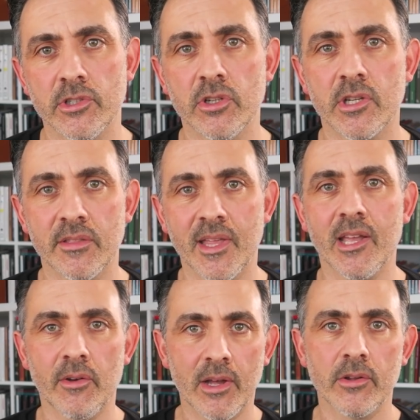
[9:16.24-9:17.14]
you can then
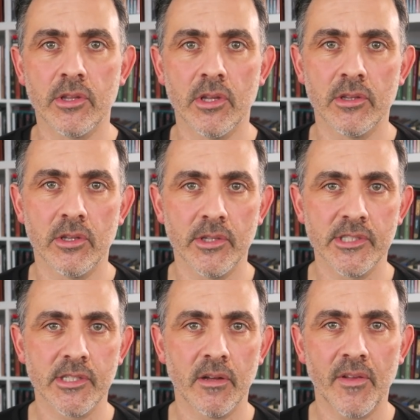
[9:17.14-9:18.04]
go out and do your
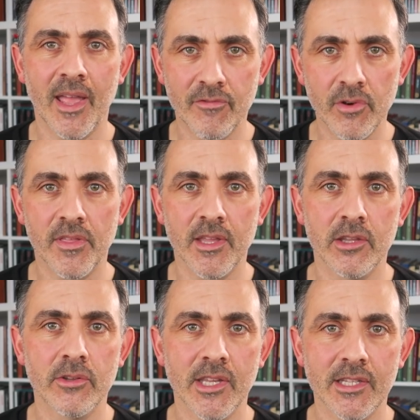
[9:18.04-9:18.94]
stuff. Everything
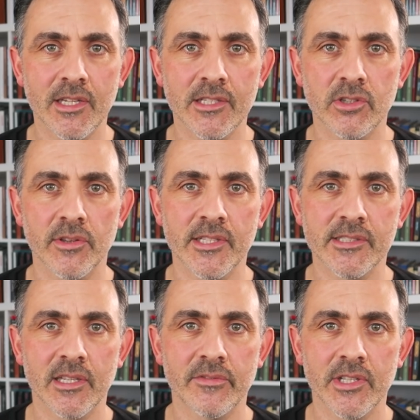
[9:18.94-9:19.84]
you need is on
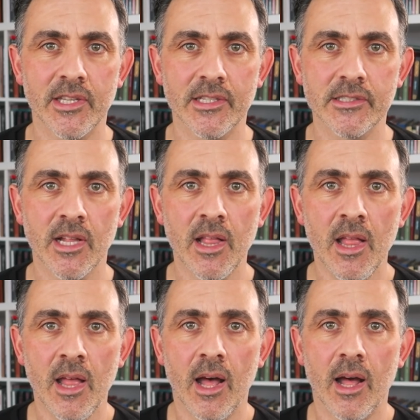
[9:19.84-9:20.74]
these DVDs.
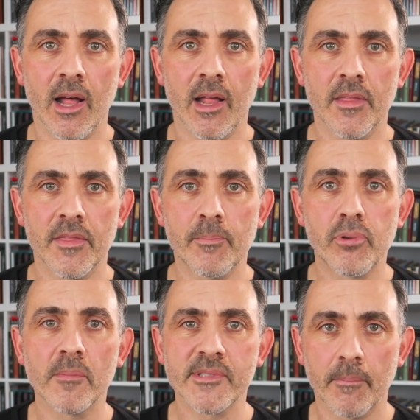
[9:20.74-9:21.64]
The
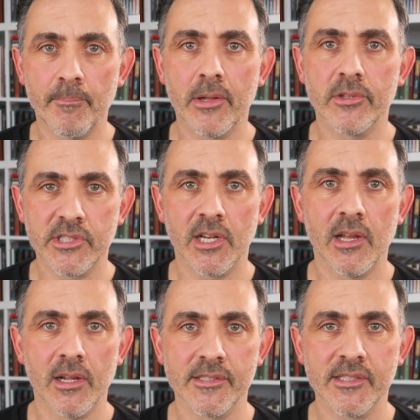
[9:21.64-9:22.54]
props are built to
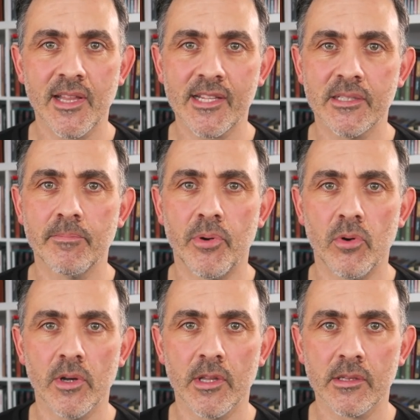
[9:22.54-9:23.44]
last, and that's
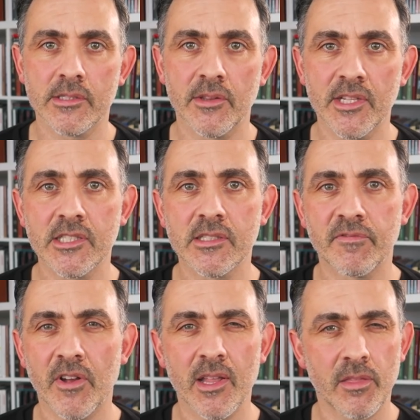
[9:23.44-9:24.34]
important. So this is
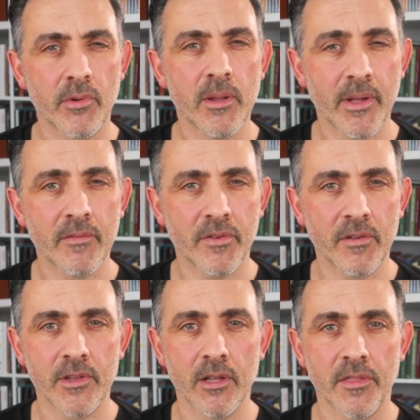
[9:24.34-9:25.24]

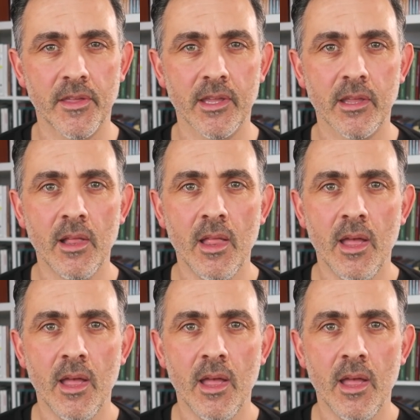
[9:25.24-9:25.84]
£33.50, I think.